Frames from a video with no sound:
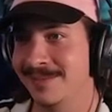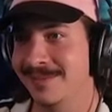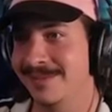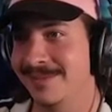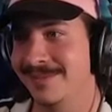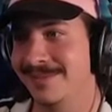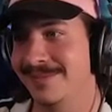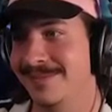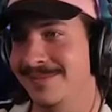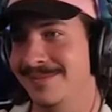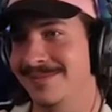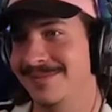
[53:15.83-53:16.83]

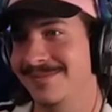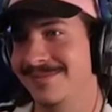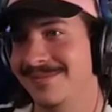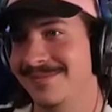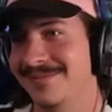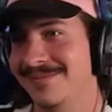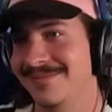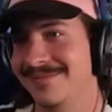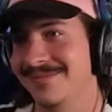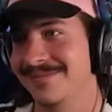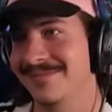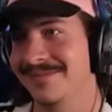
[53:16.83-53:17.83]

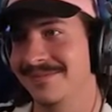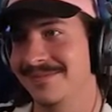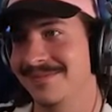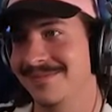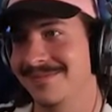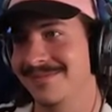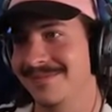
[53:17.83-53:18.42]
(silence)